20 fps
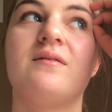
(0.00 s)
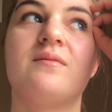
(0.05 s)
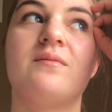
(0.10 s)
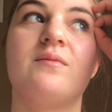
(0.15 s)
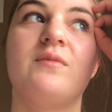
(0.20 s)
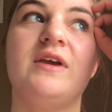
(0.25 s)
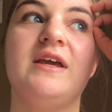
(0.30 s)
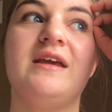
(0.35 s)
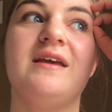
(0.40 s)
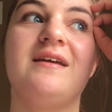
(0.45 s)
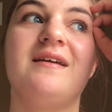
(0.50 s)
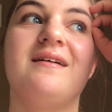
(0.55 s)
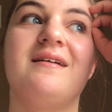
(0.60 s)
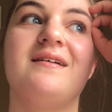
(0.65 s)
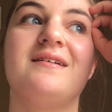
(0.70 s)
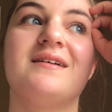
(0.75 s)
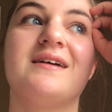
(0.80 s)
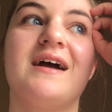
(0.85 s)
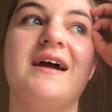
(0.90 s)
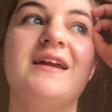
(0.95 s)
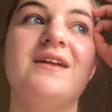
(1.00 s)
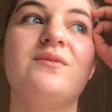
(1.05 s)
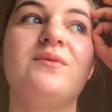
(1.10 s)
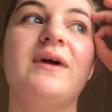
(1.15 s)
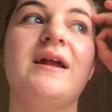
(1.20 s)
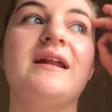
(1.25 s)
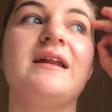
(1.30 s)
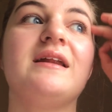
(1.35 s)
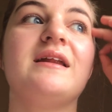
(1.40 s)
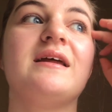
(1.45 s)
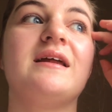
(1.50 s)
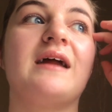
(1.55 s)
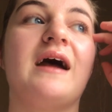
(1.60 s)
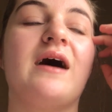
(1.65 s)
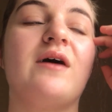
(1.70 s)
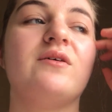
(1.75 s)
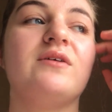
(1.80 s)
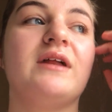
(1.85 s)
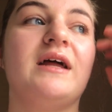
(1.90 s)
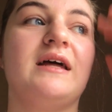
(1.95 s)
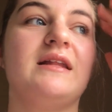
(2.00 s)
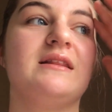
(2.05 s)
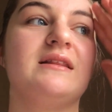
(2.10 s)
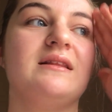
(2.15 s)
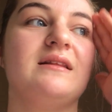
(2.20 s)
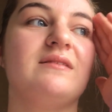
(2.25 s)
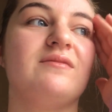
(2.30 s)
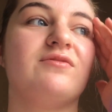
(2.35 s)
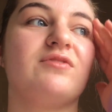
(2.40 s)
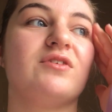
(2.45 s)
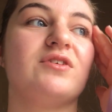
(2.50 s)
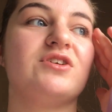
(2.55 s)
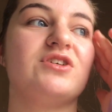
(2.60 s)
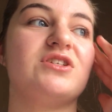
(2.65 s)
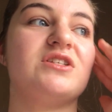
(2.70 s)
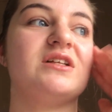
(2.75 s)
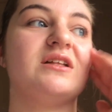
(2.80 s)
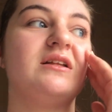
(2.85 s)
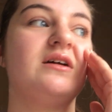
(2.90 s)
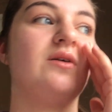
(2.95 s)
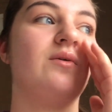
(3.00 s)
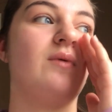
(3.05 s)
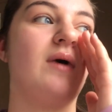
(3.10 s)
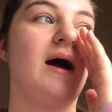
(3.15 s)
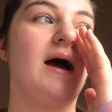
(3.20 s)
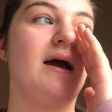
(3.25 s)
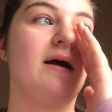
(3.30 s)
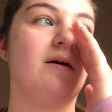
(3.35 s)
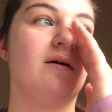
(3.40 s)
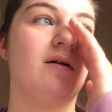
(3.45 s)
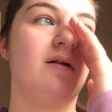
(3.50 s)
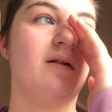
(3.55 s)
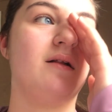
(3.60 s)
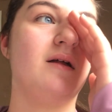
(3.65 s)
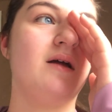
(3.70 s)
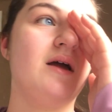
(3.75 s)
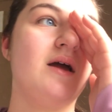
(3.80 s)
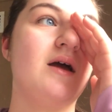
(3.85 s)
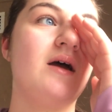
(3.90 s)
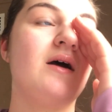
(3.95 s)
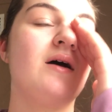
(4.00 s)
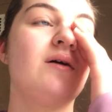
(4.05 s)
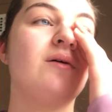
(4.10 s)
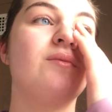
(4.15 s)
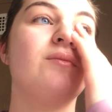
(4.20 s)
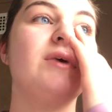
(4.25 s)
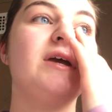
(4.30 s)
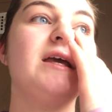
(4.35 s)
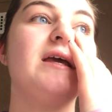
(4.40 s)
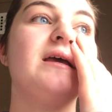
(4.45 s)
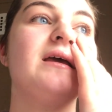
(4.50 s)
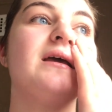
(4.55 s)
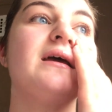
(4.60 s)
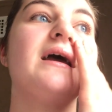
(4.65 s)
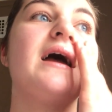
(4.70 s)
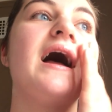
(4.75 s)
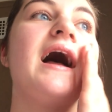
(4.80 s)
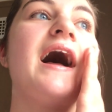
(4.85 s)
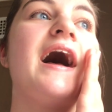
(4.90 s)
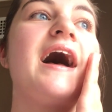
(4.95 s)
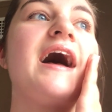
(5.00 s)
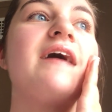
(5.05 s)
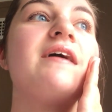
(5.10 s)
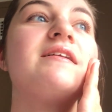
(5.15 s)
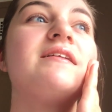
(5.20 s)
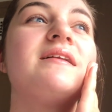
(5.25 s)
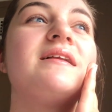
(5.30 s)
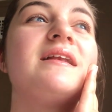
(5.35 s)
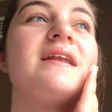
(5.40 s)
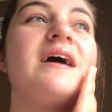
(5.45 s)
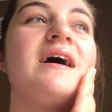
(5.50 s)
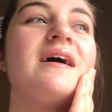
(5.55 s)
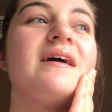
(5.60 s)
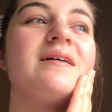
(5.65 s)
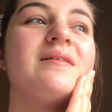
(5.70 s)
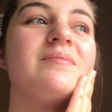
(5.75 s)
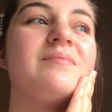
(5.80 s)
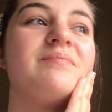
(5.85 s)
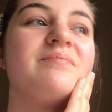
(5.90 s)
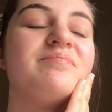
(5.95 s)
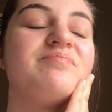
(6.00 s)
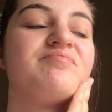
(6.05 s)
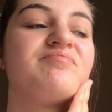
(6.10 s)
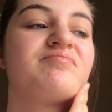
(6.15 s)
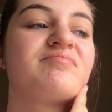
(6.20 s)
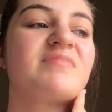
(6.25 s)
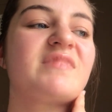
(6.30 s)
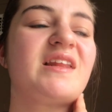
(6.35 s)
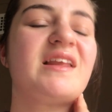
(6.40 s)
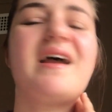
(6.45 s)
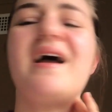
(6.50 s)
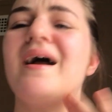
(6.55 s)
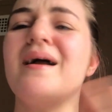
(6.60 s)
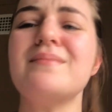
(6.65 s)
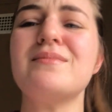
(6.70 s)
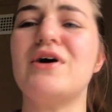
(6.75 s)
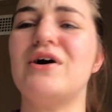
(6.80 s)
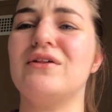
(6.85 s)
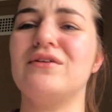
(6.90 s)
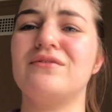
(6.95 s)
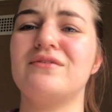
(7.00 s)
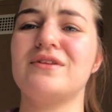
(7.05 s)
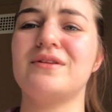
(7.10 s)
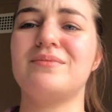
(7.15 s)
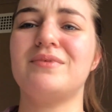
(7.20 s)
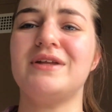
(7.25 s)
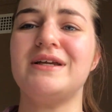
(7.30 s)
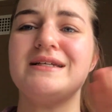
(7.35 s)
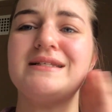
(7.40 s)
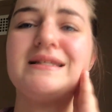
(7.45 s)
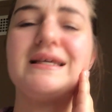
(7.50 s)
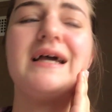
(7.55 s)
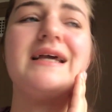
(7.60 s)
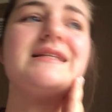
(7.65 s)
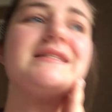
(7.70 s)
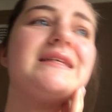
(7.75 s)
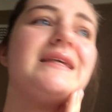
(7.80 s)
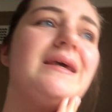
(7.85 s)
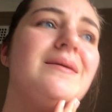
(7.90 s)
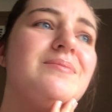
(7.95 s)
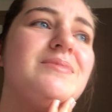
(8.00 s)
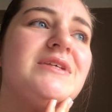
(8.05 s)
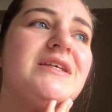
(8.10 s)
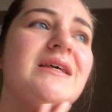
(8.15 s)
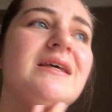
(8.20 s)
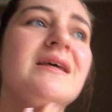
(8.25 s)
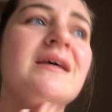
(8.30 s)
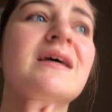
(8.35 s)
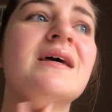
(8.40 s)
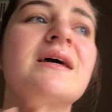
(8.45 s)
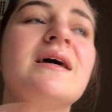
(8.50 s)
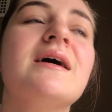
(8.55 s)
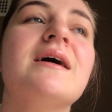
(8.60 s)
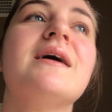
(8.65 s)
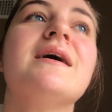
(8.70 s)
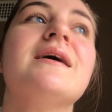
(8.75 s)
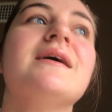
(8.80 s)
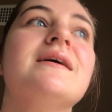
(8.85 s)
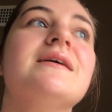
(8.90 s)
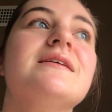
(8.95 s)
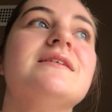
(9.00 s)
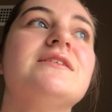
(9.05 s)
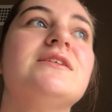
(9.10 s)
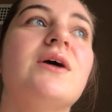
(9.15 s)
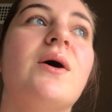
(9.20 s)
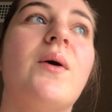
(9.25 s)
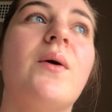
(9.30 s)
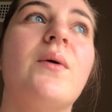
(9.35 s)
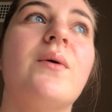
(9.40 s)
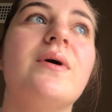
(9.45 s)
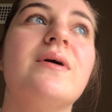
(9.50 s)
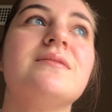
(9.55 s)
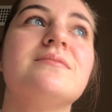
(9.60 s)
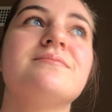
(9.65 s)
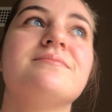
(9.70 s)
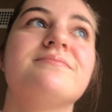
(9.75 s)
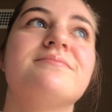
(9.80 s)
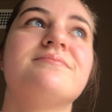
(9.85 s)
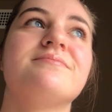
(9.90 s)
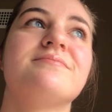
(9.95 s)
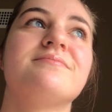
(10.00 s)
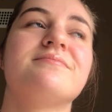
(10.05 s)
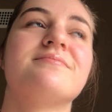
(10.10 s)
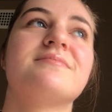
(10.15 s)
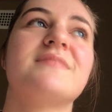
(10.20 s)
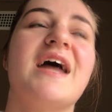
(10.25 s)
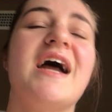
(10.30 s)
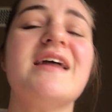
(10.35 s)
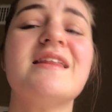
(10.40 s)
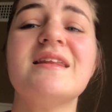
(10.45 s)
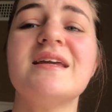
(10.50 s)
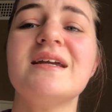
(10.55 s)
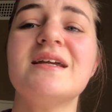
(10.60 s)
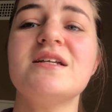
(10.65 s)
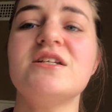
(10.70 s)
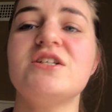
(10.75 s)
we kind of waited it out for just a little while. We had, I'm all over the place. I skipped, so I think